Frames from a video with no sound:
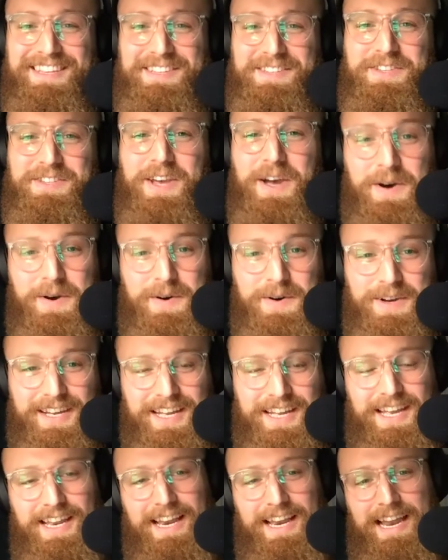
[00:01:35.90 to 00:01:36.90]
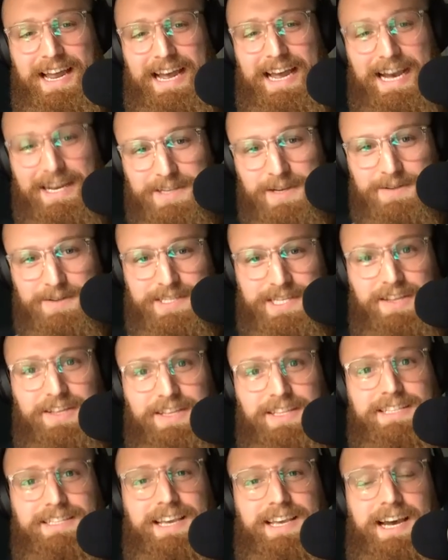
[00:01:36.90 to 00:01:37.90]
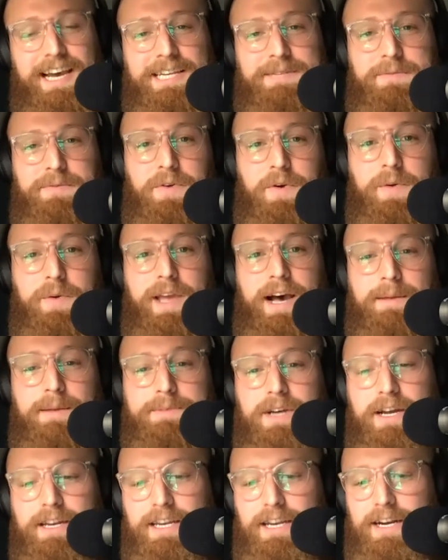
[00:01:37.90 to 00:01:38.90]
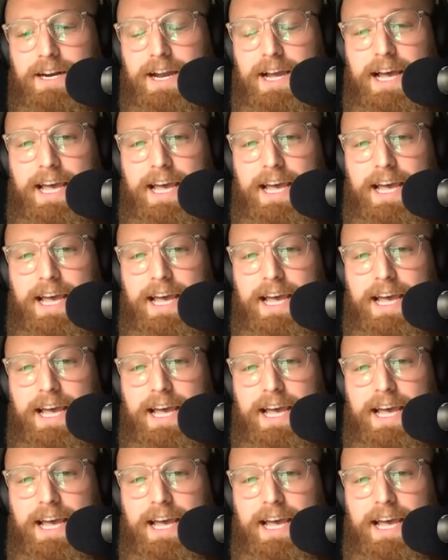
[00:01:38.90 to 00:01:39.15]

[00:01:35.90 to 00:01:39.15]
So as I was telling these guys before we hopped on here,